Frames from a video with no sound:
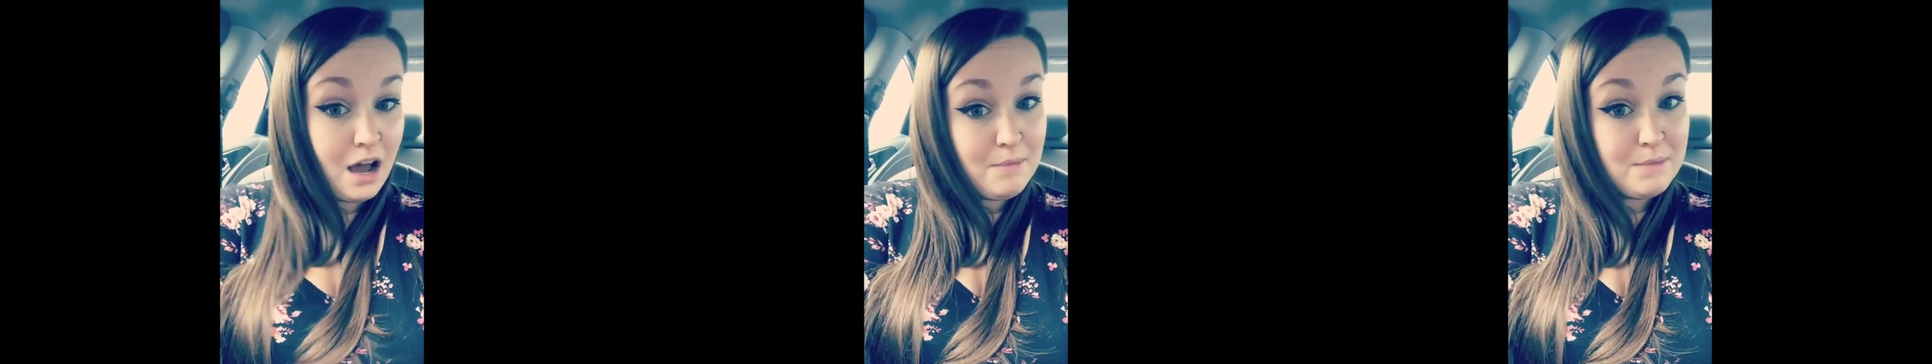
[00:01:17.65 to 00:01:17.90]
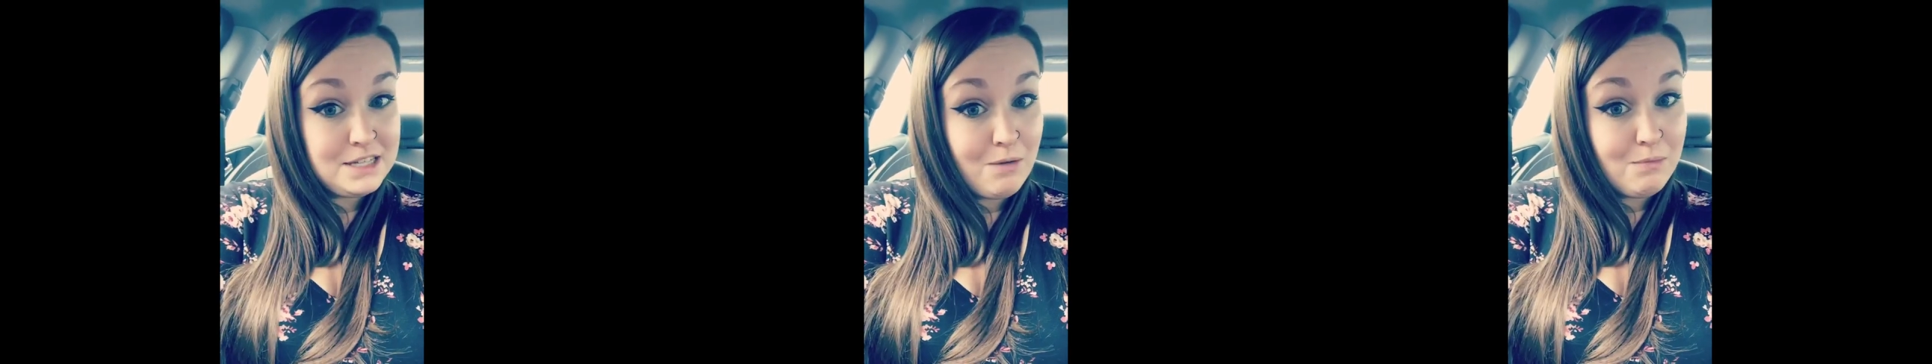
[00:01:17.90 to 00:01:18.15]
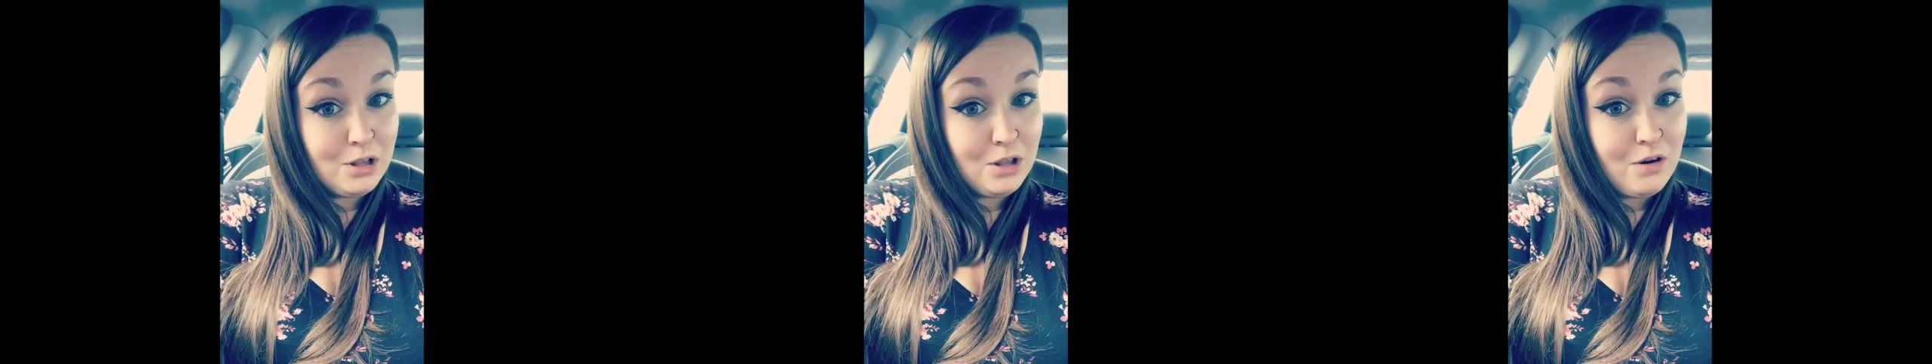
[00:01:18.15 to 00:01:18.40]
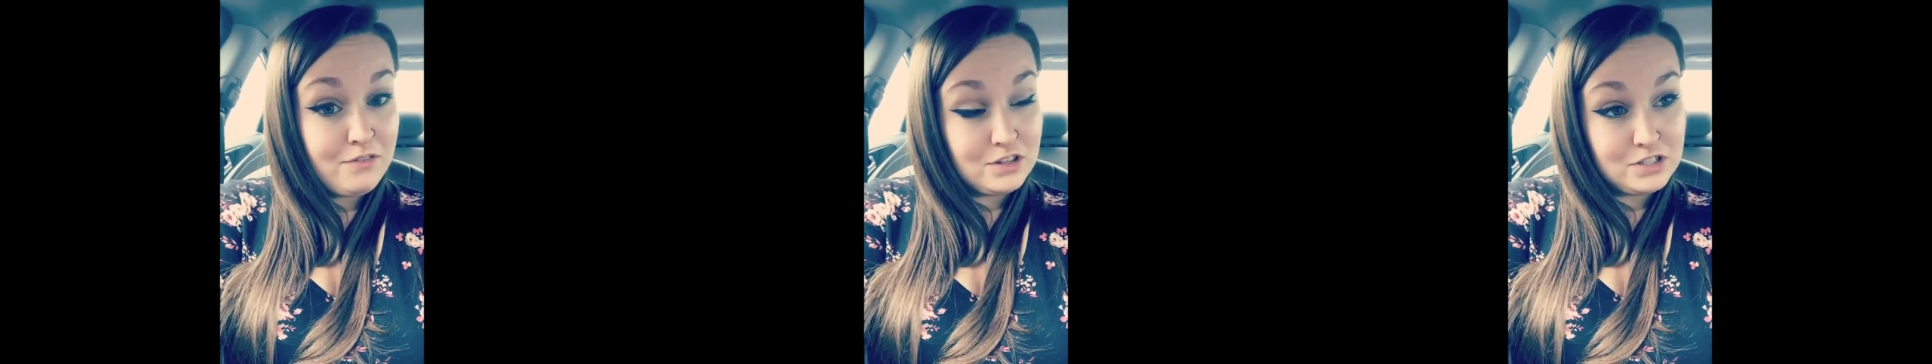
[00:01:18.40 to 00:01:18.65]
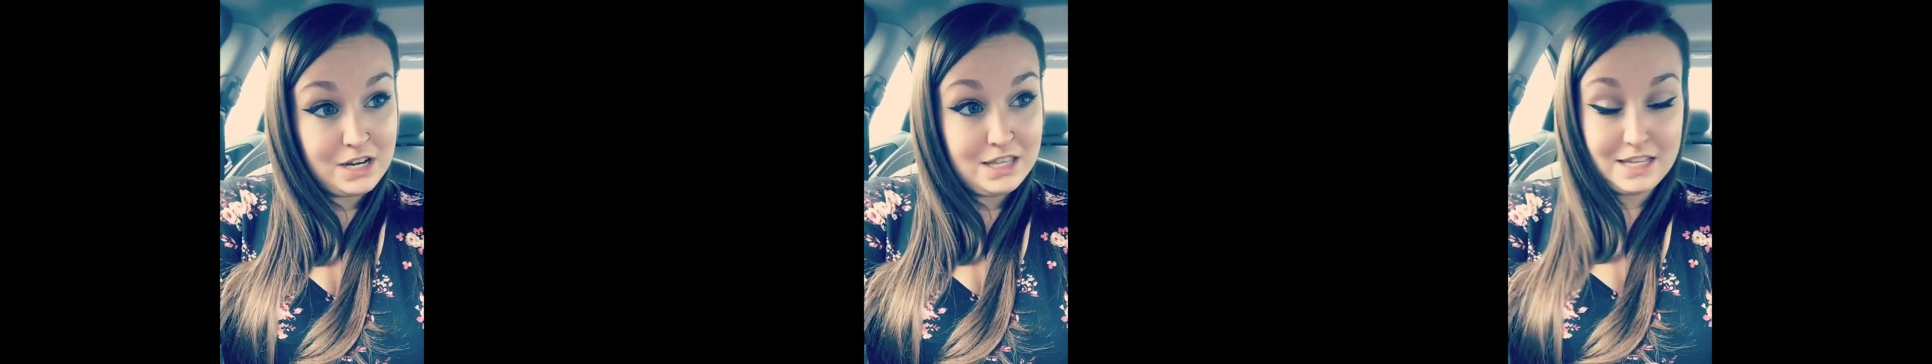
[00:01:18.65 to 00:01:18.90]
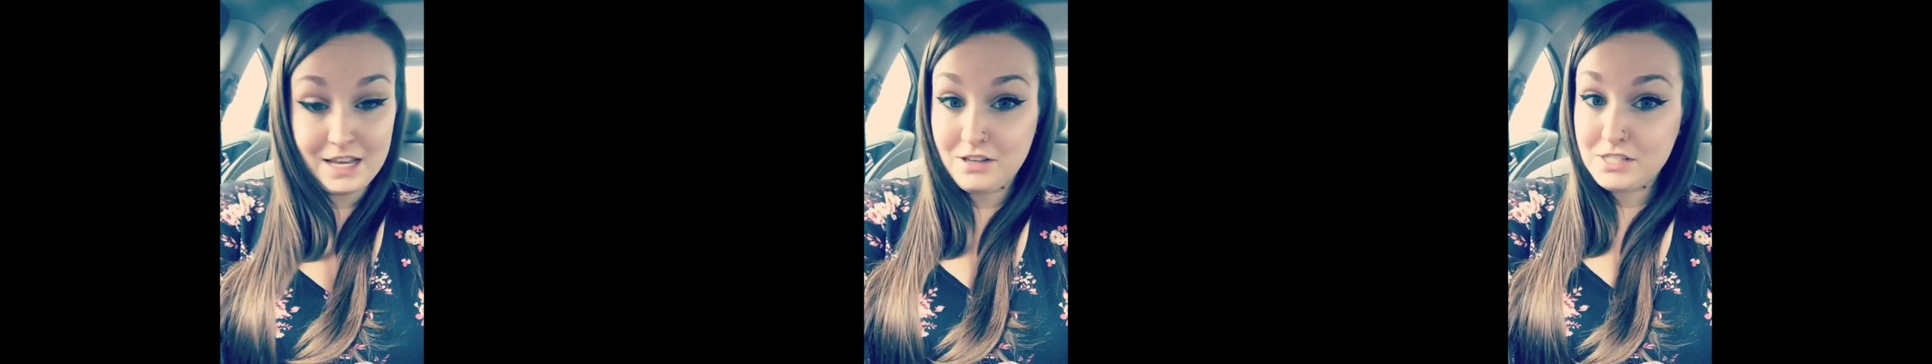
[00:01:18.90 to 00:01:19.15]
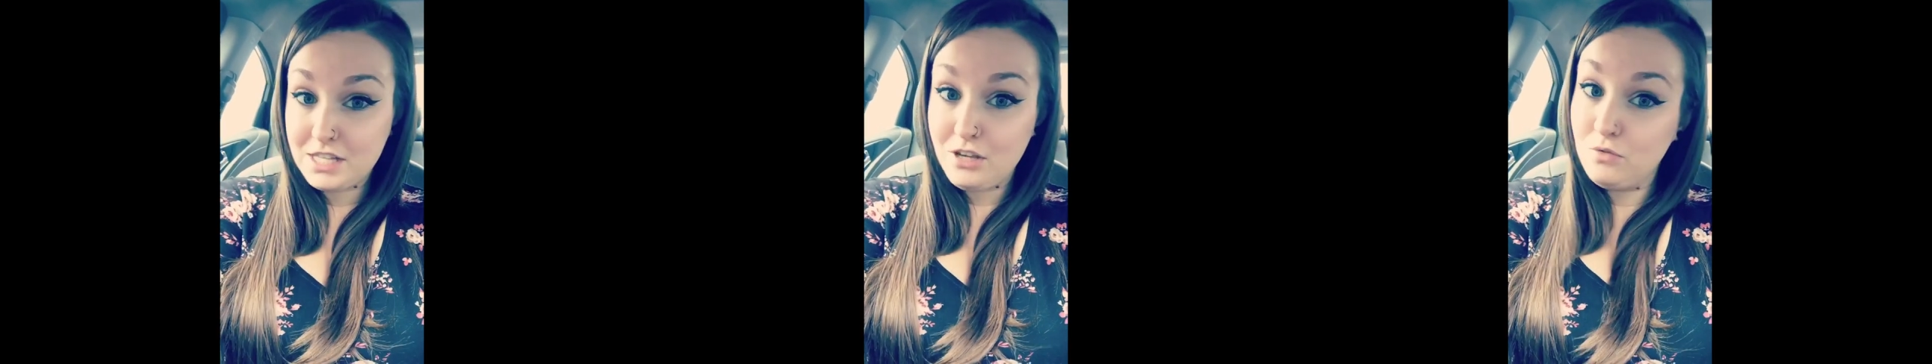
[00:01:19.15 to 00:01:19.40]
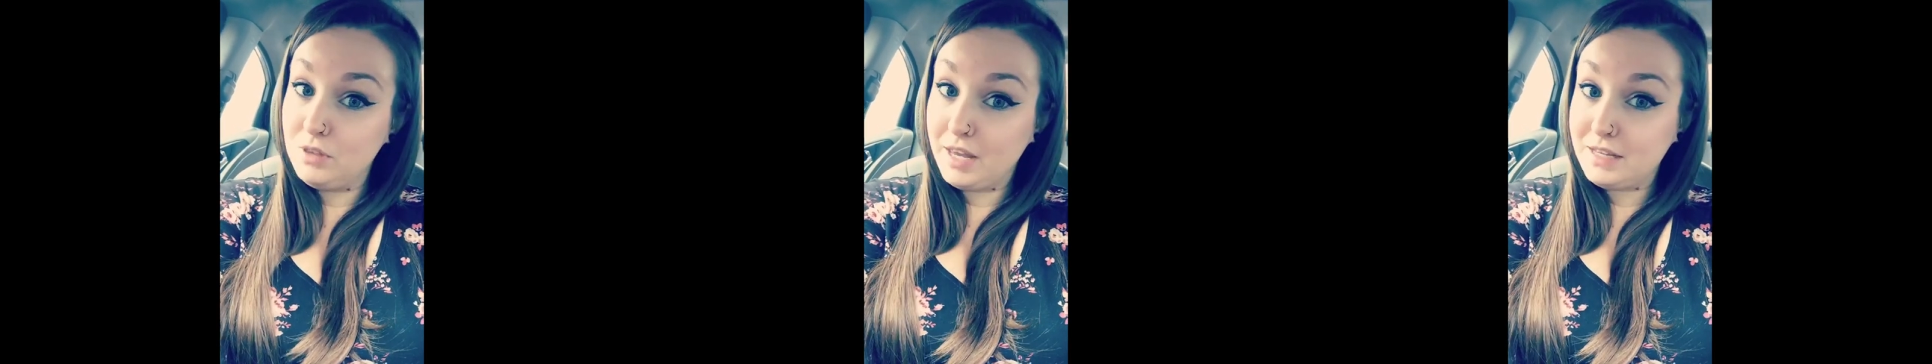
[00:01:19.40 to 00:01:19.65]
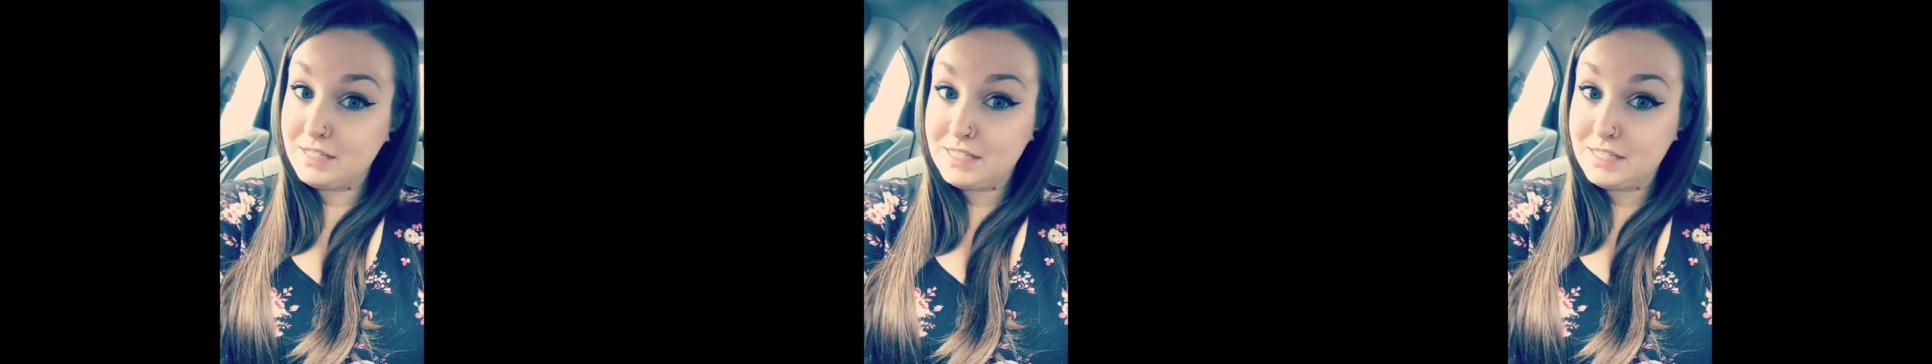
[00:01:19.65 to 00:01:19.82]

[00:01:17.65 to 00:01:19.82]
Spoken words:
Comment down below if there's anything else that you would like